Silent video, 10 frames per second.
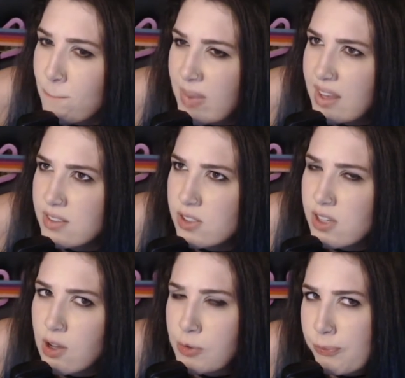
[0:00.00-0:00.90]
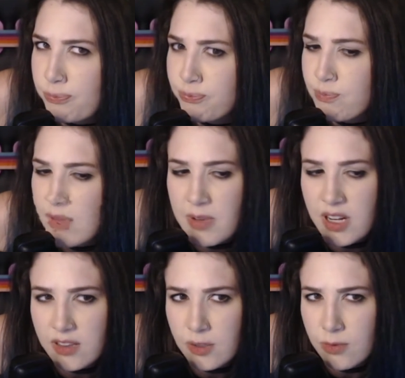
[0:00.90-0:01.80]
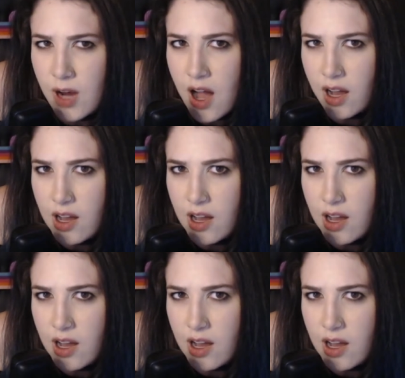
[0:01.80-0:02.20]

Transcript: So maybe not The Rock.